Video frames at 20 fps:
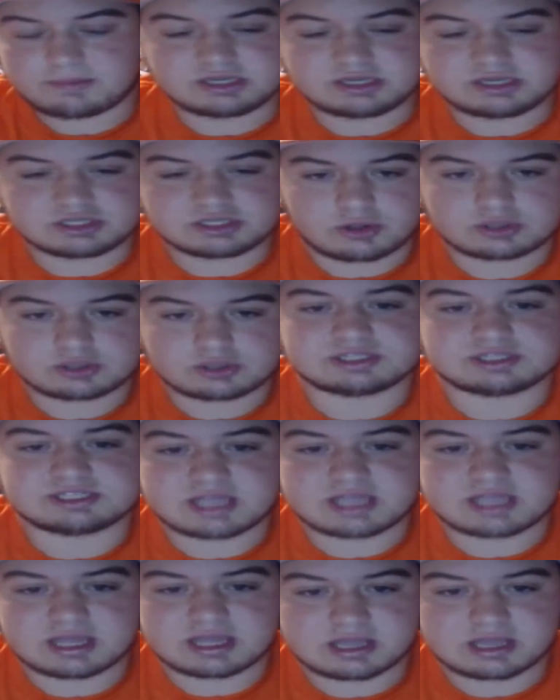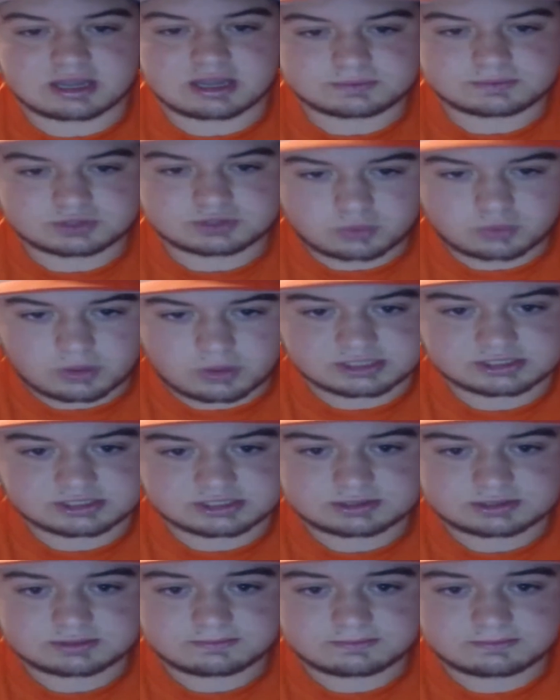He's lost the Stanley Cup
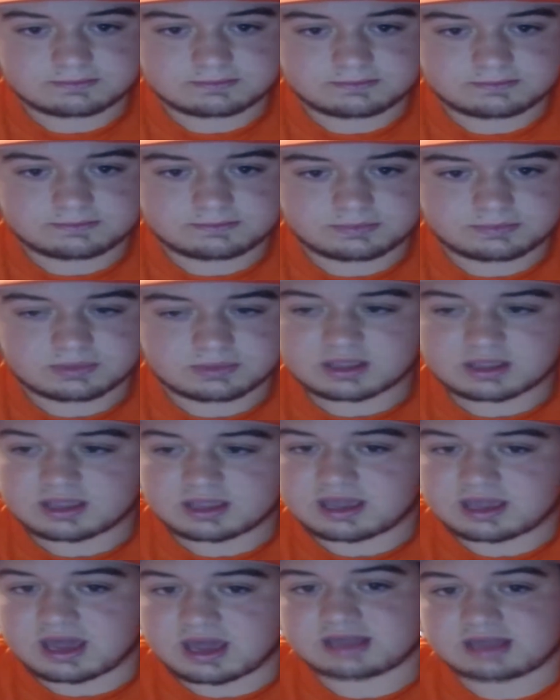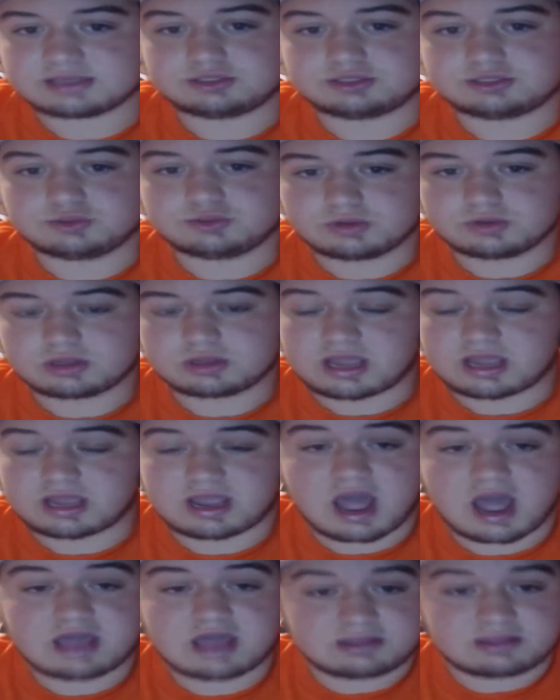twice.
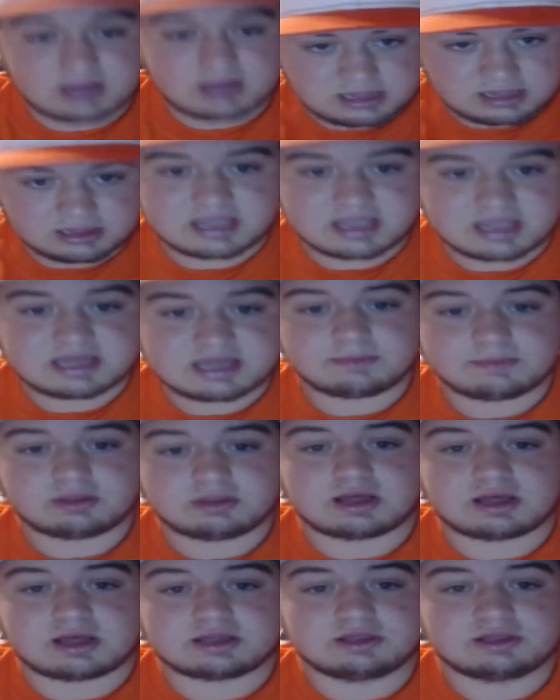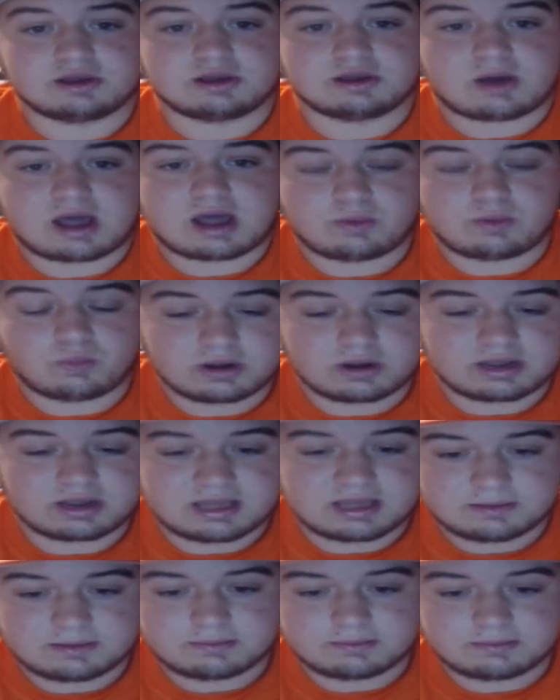I like him a lot, though. I want
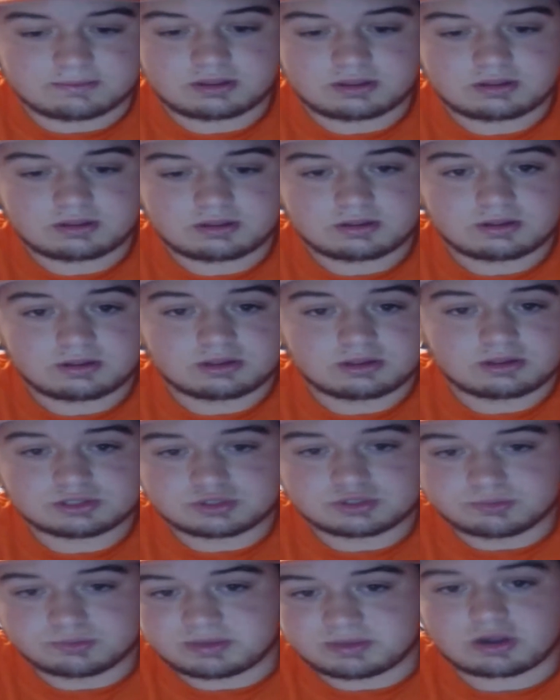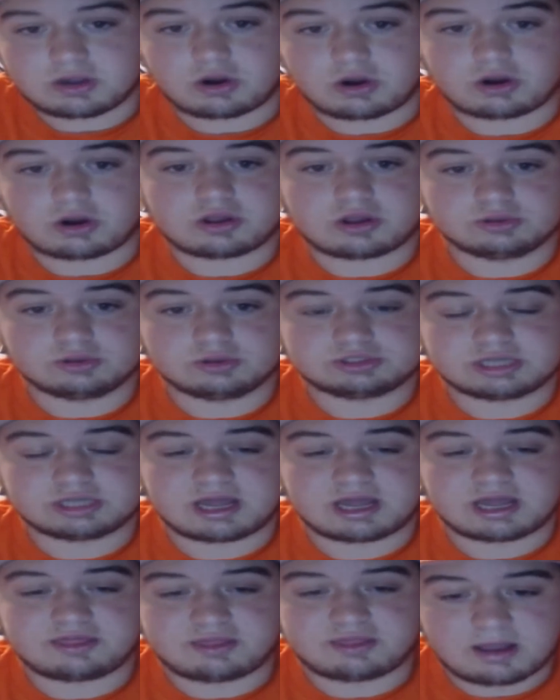him to be our coach, and
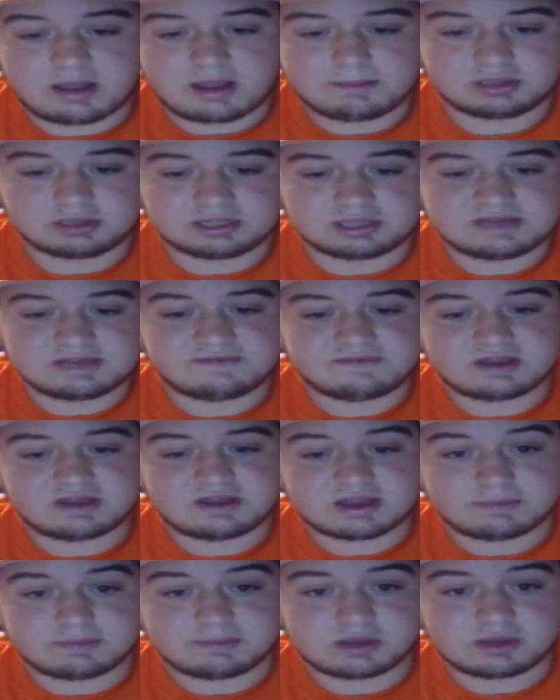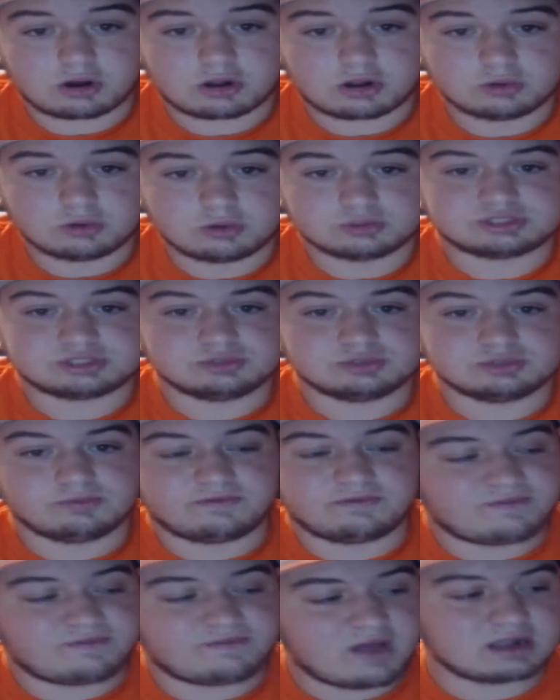I believe he could be our coach to
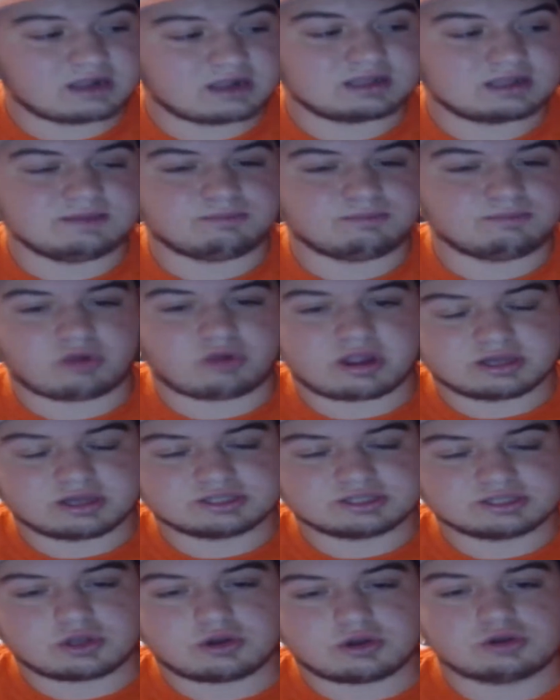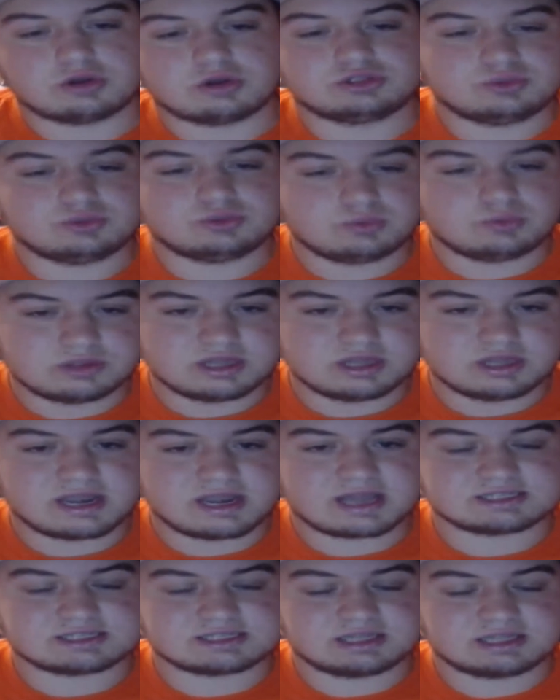finally bring us to the
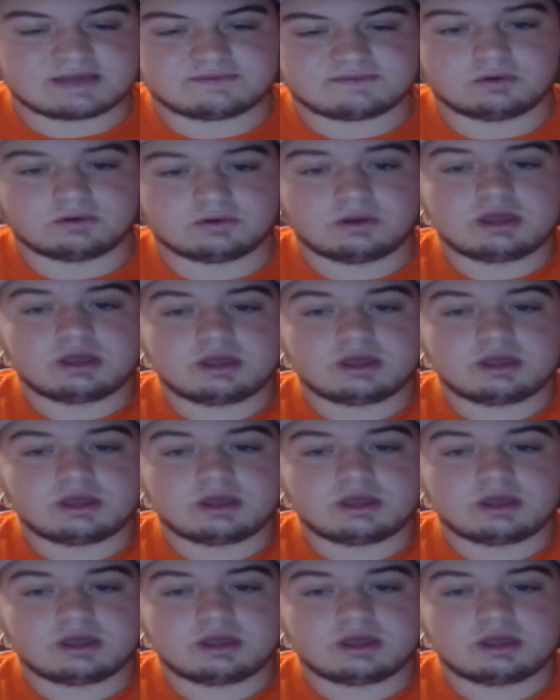next level,